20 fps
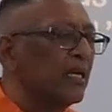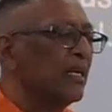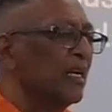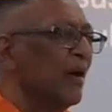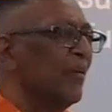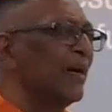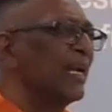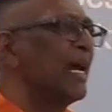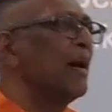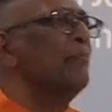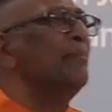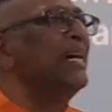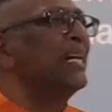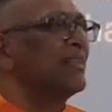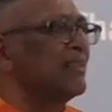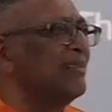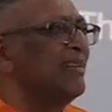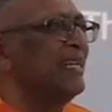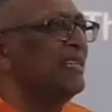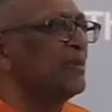Now, when I
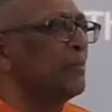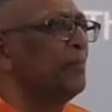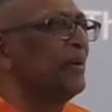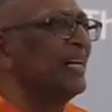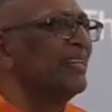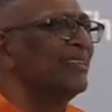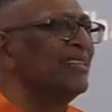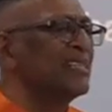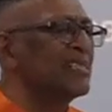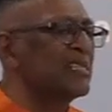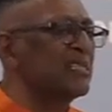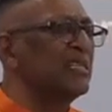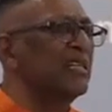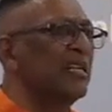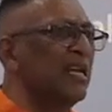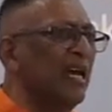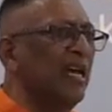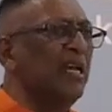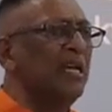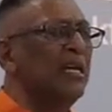meditate upon this
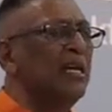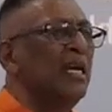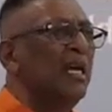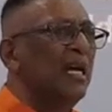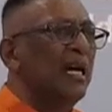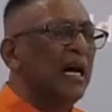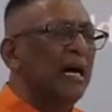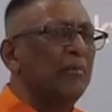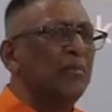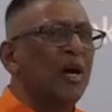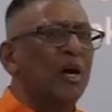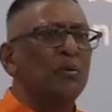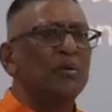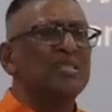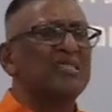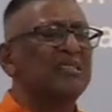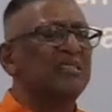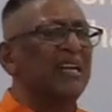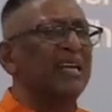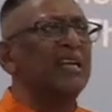today, I'm
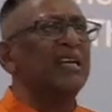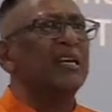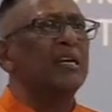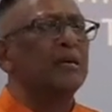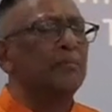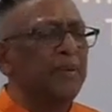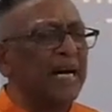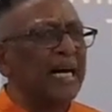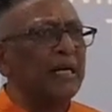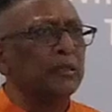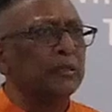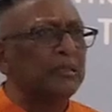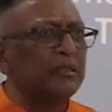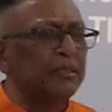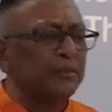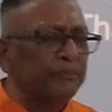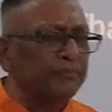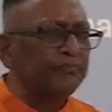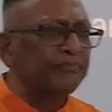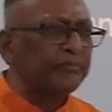always thinking about
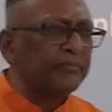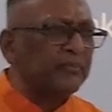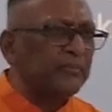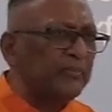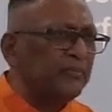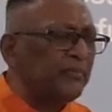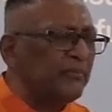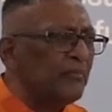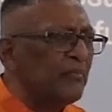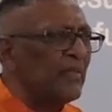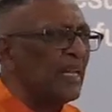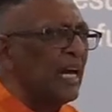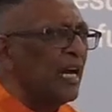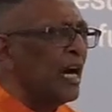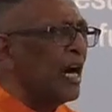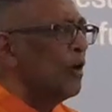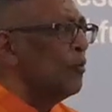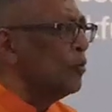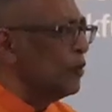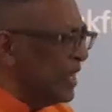
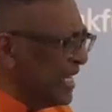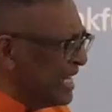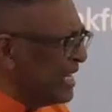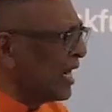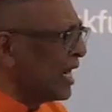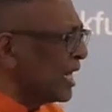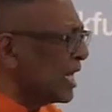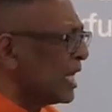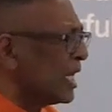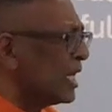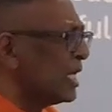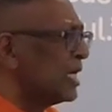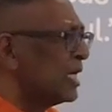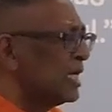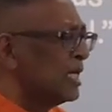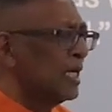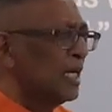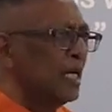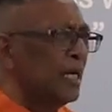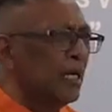how we are.
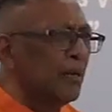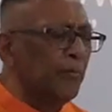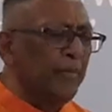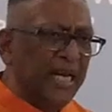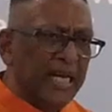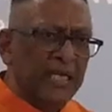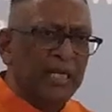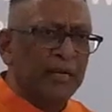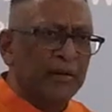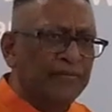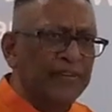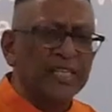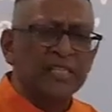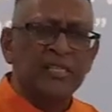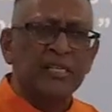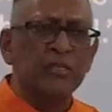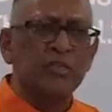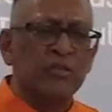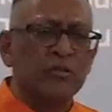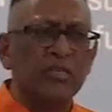Many of
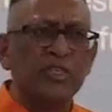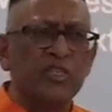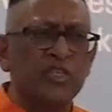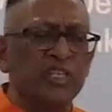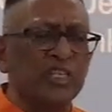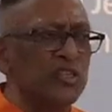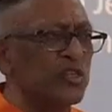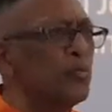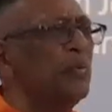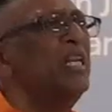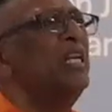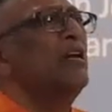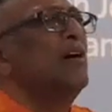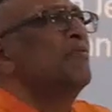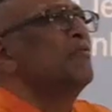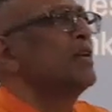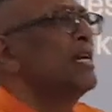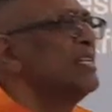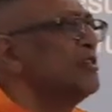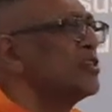us as Christians, we
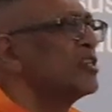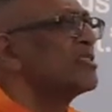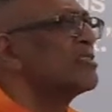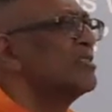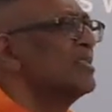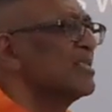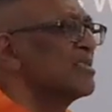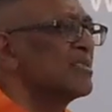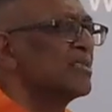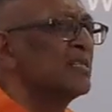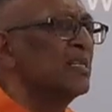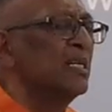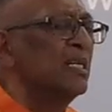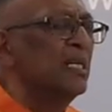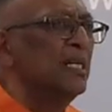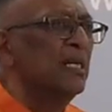love righteousness.